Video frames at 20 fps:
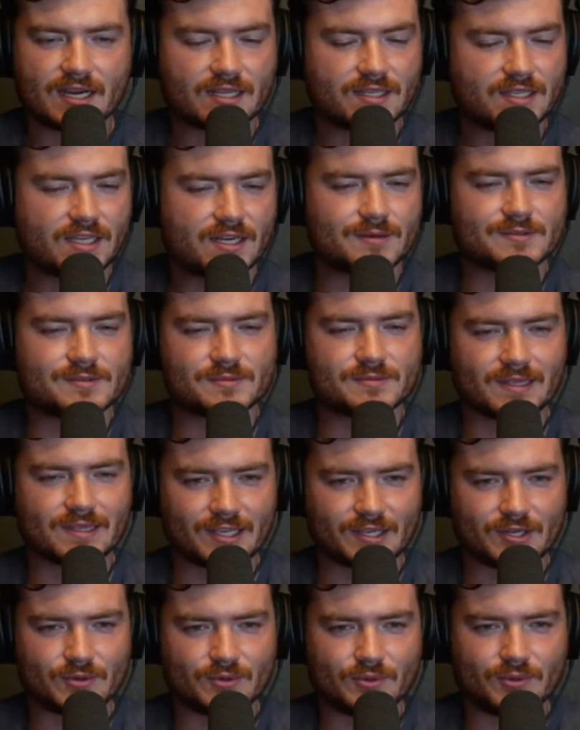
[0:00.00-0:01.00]
I thought it was
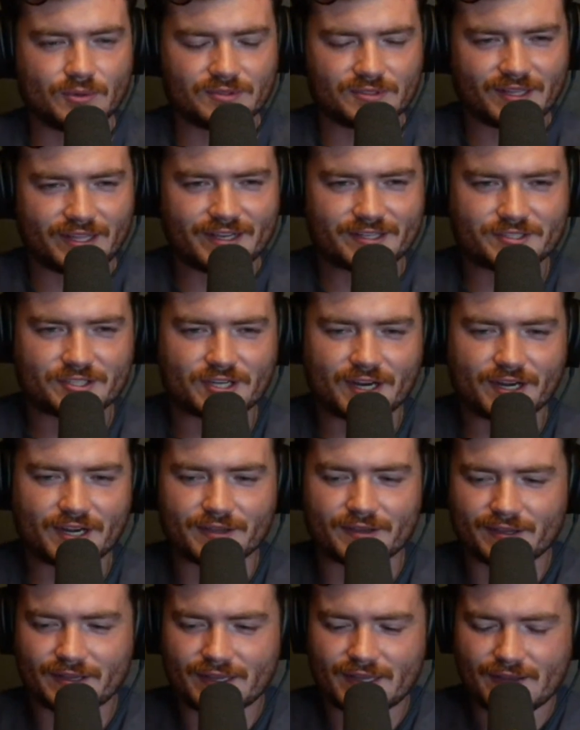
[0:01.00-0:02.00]
really cool to like try
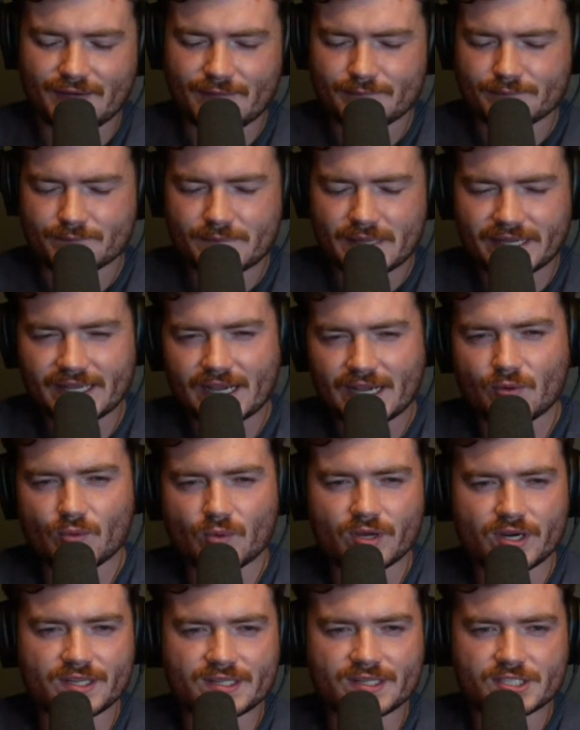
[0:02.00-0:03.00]
to pick out
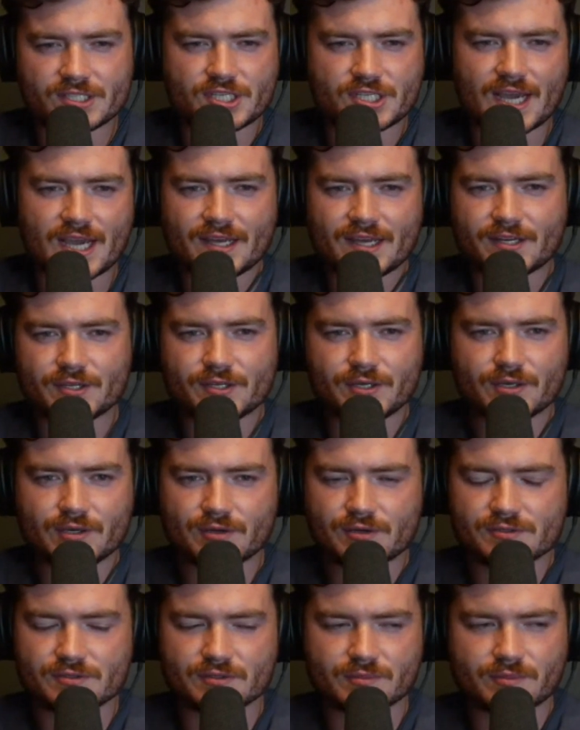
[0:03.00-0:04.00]
one in the
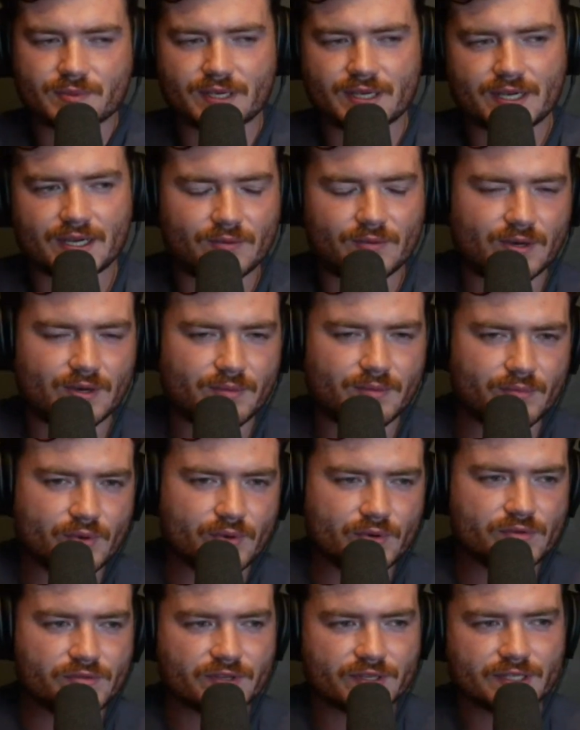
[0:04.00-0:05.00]
shadows or pick out one
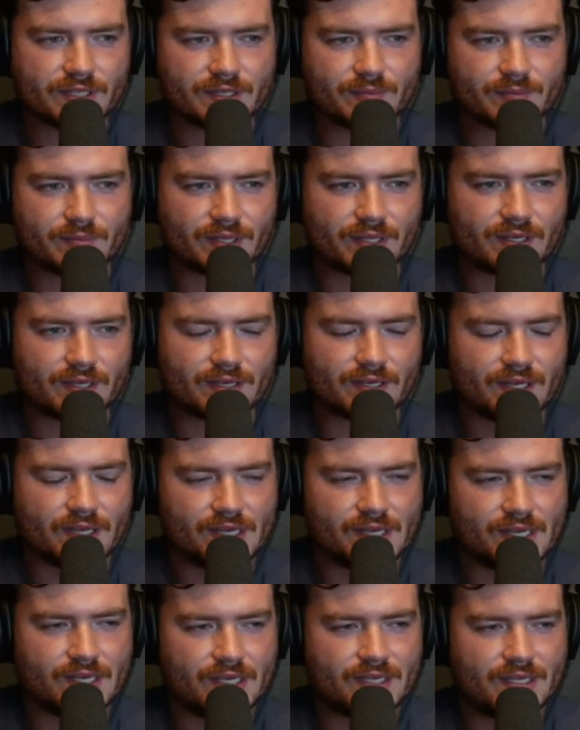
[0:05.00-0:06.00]
moving. But
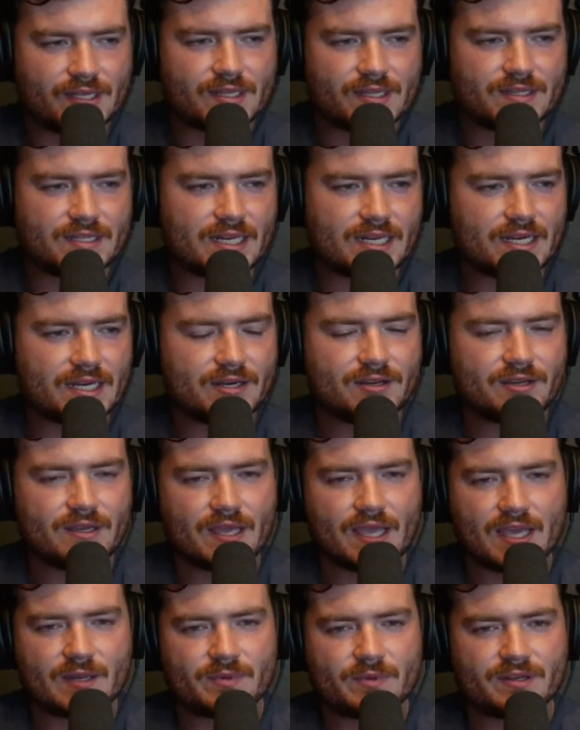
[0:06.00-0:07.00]
that
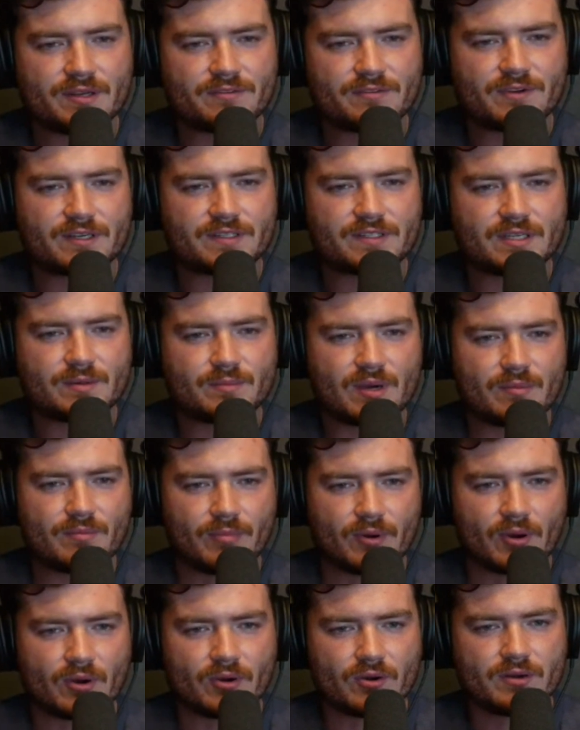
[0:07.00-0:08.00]
area had been affected by
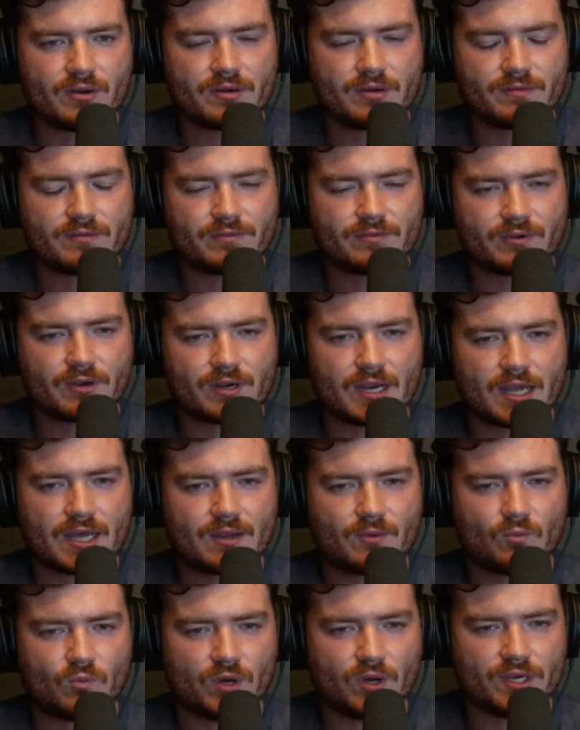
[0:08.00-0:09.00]
burn for
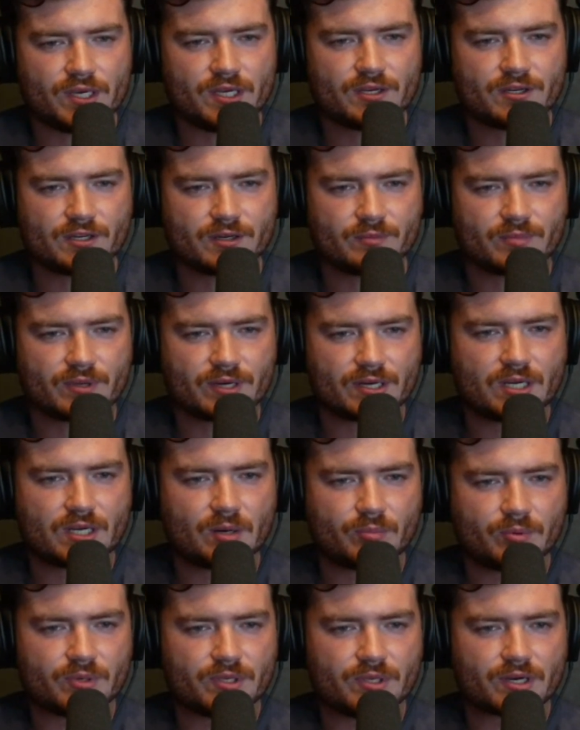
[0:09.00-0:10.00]
not 1 year, but a
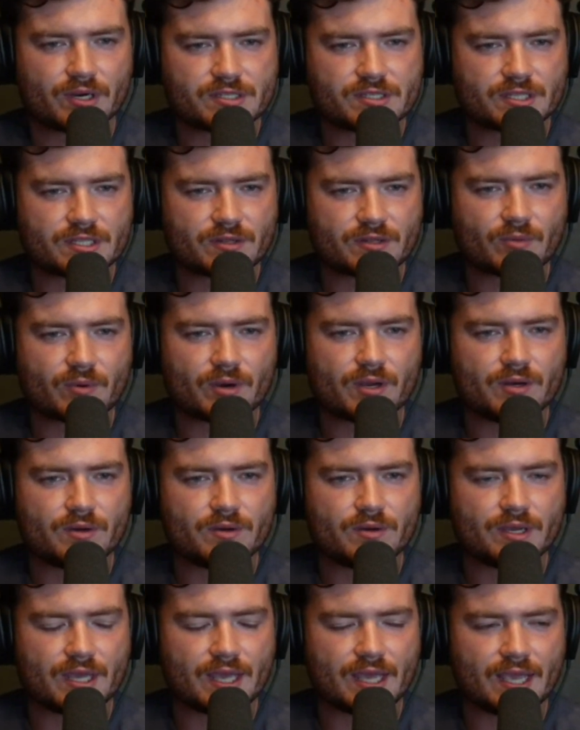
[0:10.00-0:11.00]
couple years in a
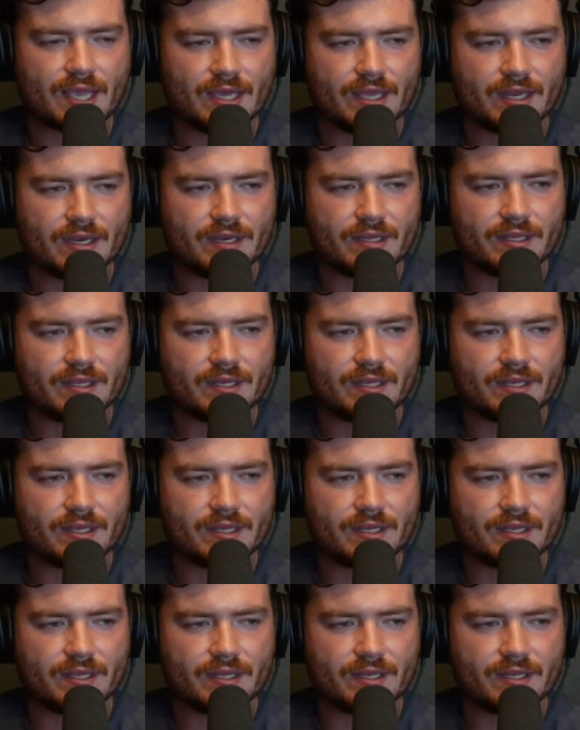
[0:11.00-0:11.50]
row. And